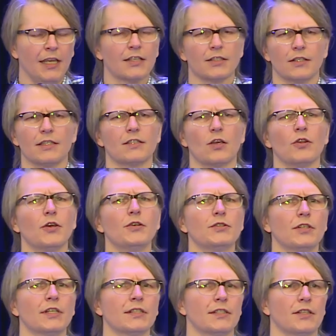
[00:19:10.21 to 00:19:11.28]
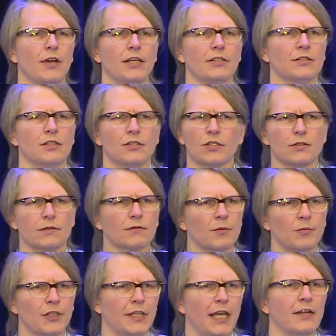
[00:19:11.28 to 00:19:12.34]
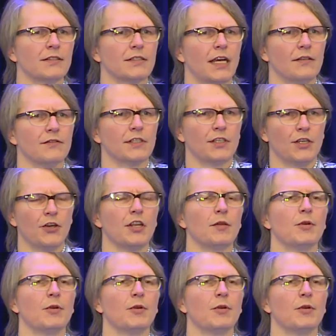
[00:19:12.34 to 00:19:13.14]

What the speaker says: So there's all those sort of considerations that are just completely outside of security,